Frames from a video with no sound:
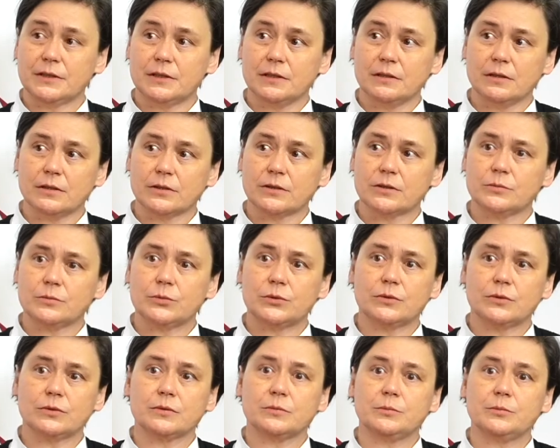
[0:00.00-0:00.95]
in
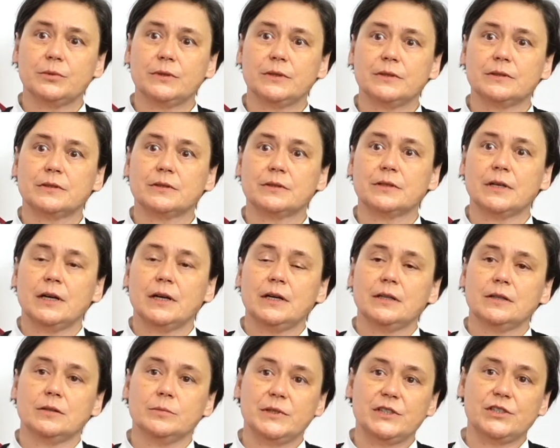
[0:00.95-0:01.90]
Luxembourg, but
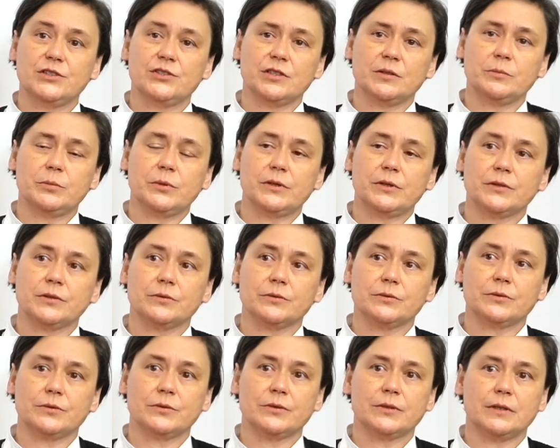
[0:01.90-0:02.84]
the managing
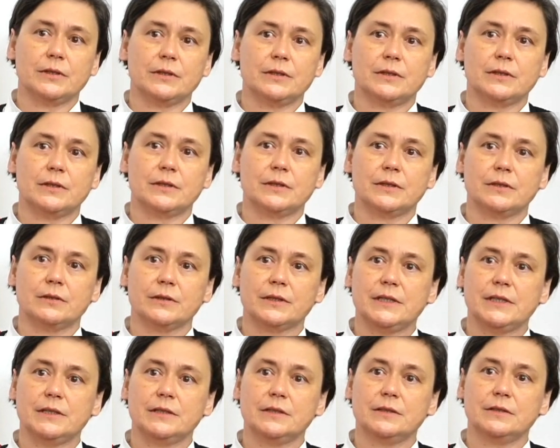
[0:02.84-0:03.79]
partners are
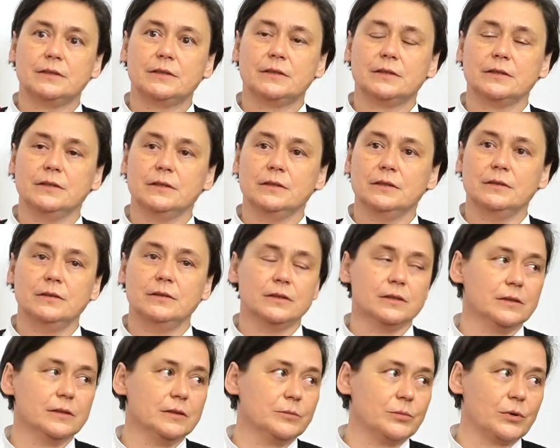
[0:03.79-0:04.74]
located in
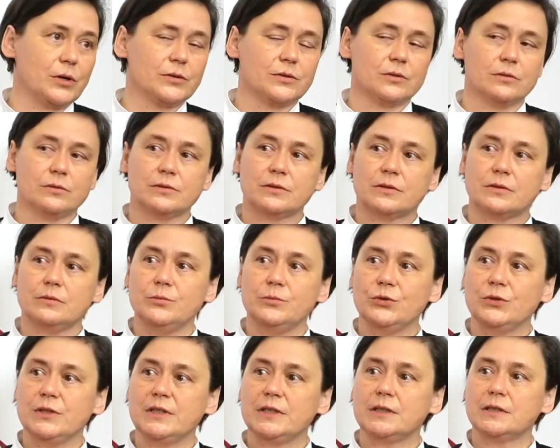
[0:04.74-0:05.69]
Brussels,
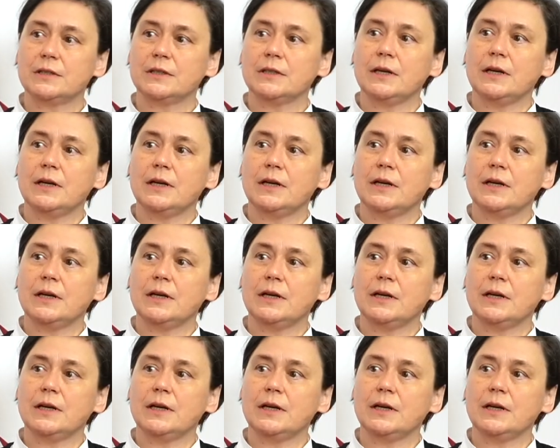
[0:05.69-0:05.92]
Munich,